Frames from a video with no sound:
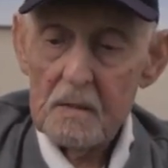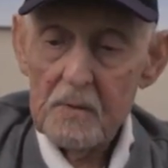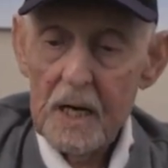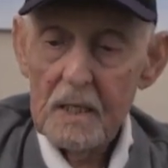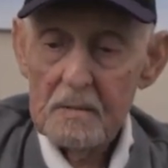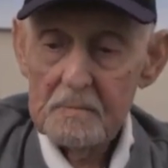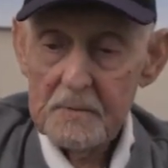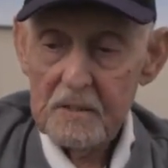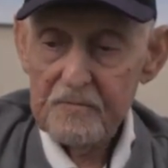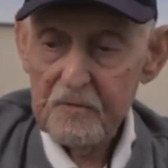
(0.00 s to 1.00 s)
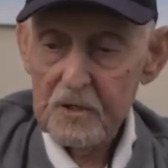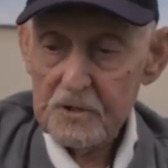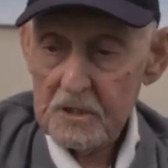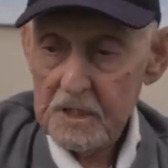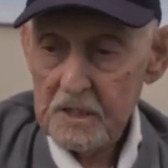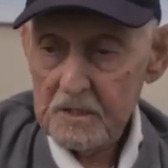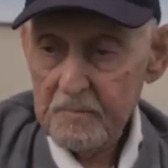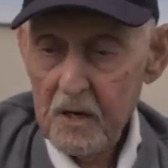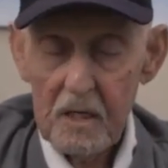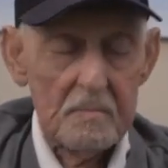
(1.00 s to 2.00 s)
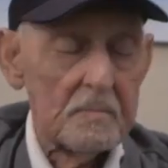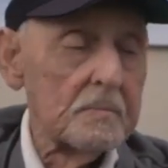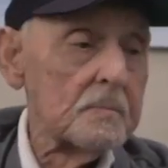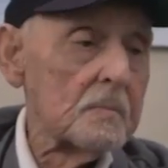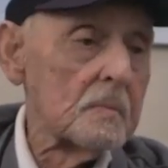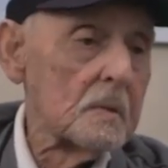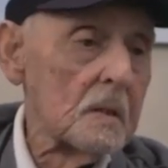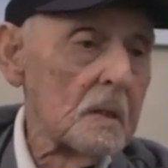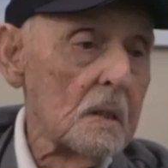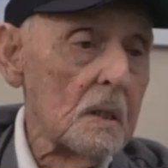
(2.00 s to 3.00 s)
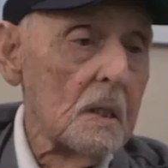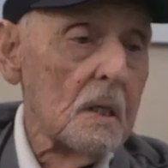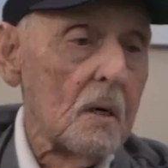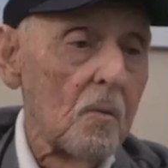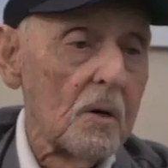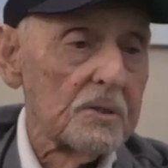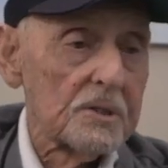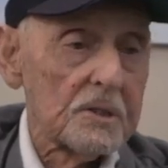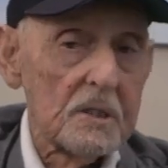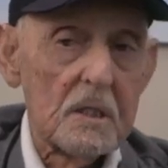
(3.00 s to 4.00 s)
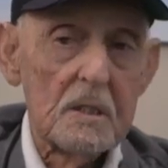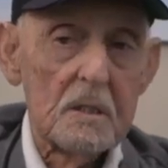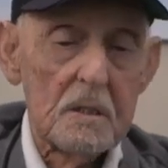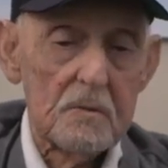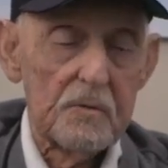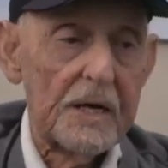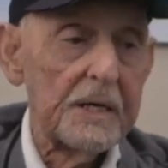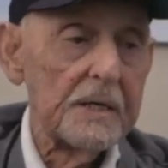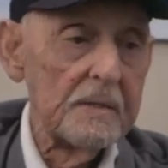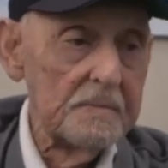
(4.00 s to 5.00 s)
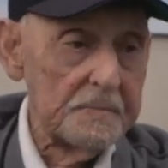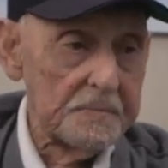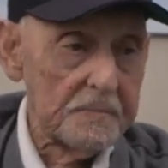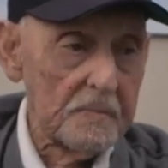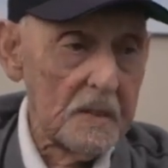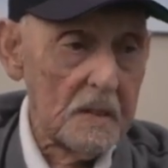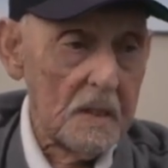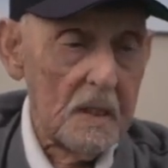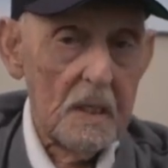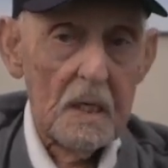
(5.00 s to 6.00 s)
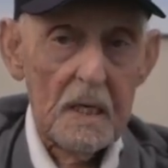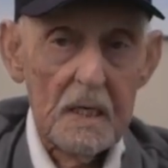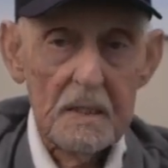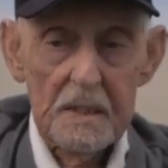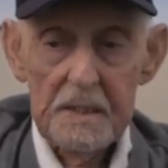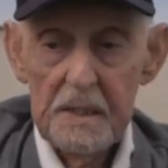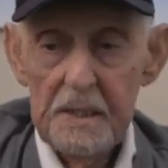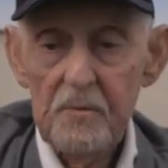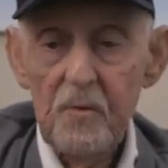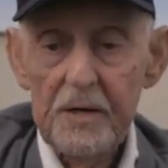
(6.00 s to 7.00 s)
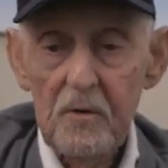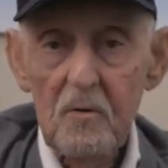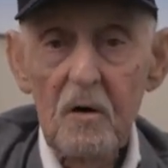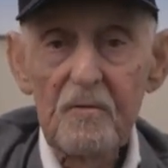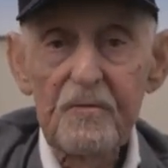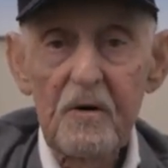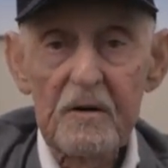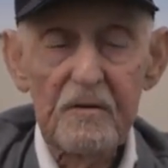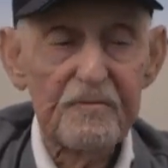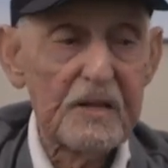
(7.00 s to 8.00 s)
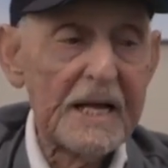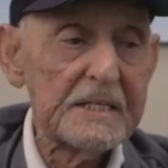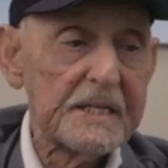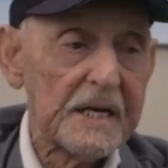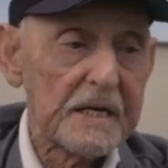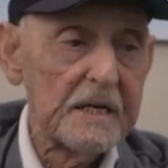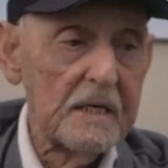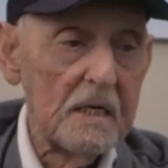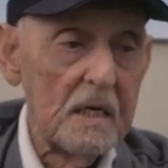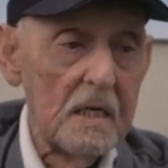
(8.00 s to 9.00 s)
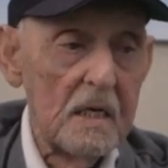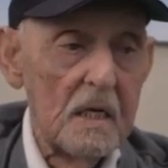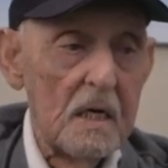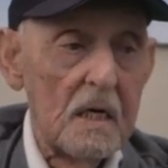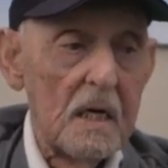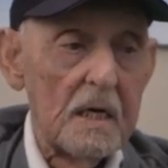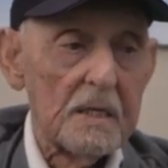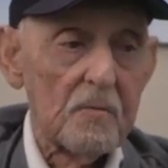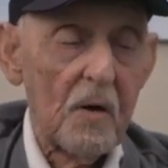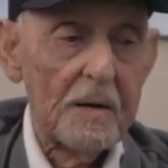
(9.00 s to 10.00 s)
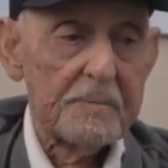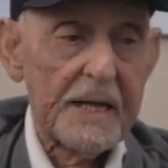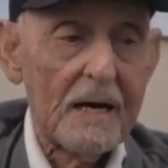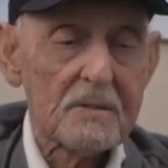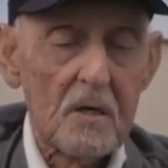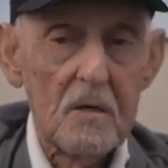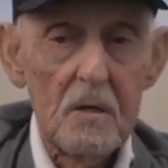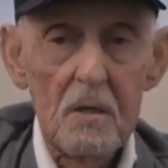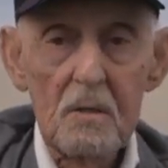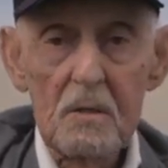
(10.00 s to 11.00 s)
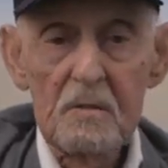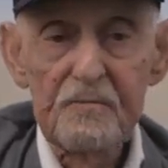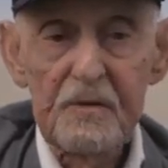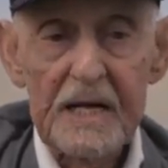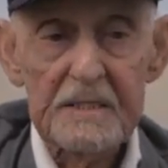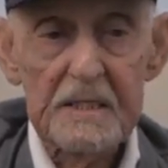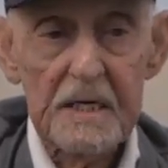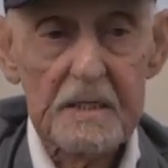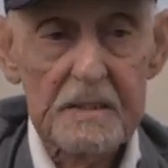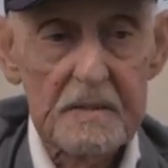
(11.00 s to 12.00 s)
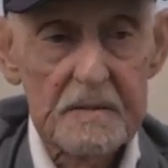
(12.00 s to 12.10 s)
Well, unfortunately, this bomb was uh, ready and uh, it went off on the flight deck, oh. and it wiped out the whole flight deck.